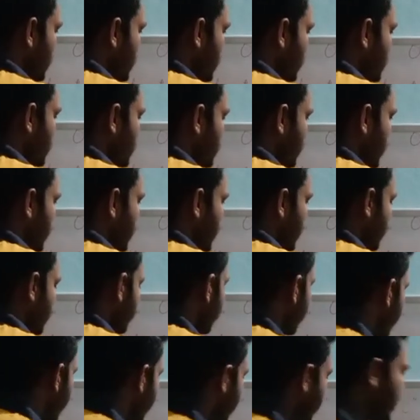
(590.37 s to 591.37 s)
first one,
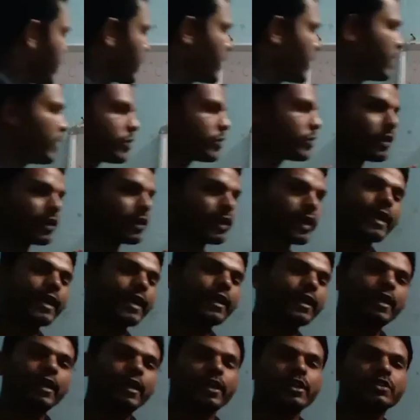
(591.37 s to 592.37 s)
catenation.
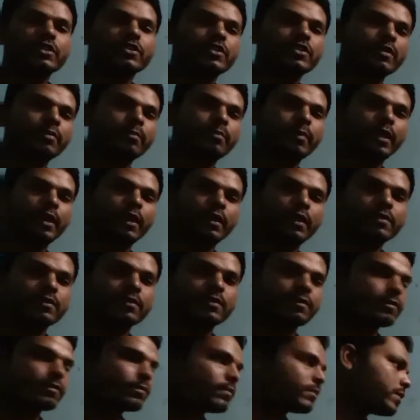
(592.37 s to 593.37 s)
Catenation
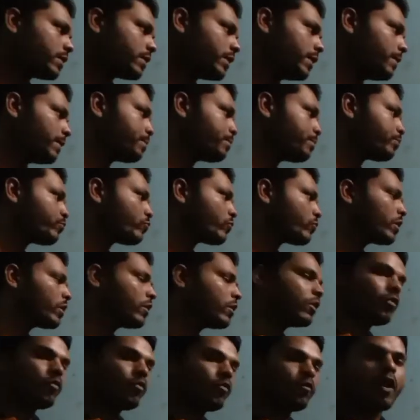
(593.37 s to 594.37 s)
means, see,
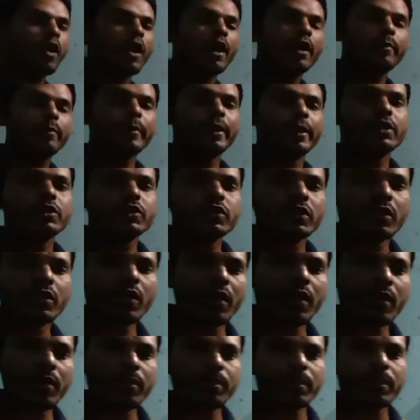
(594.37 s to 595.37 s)
formation
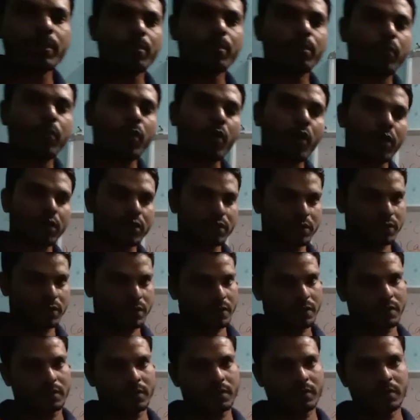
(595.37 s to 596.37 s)
of
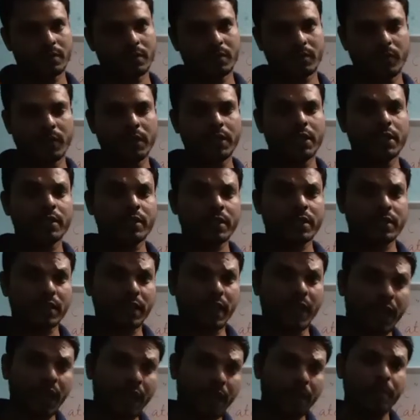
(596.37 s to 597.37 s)
bonds with the
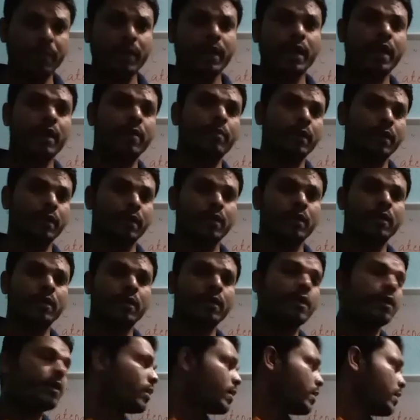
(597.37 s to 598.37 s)
same carbon.
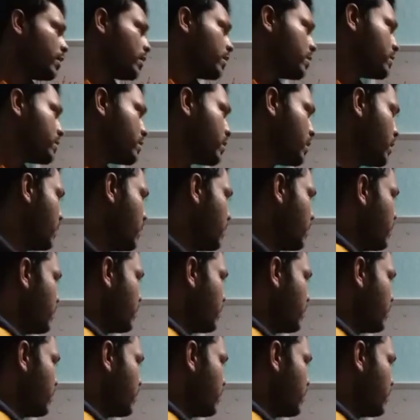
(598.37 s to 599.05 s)
See,